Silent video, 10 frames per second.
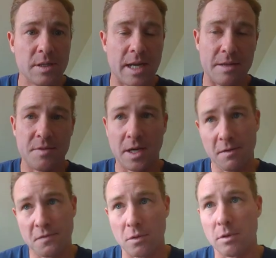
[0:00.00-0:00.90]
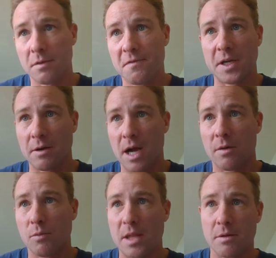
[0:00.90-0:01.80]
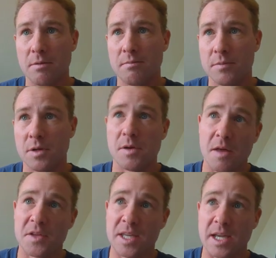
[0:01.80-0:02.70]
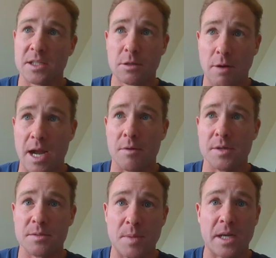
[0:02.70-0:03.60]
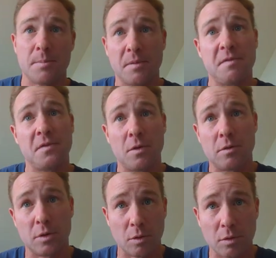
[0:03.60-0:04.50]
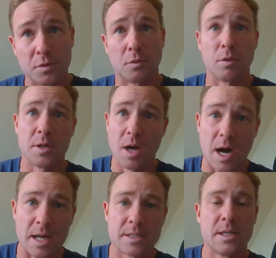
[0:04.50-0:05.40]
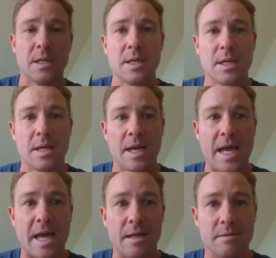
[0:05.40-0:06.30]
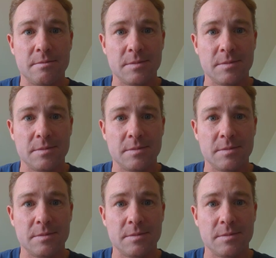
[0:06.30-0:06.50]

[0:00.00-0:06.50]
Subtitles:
and therefore figure out whether or not the king's crown is made up of full gold or not, and